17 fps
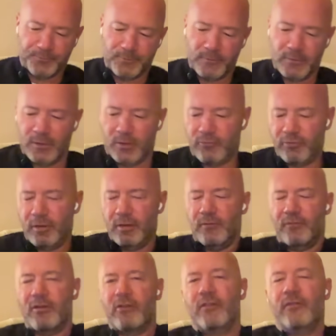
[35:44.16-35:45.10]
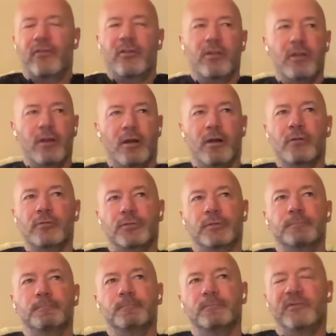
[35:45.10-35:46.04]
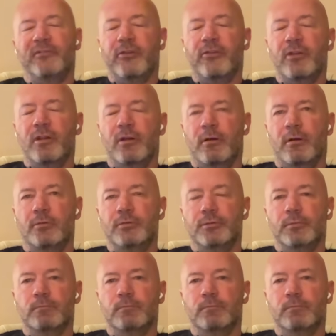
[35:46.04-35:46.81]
Agreed. Very, very harsh. Very harsh.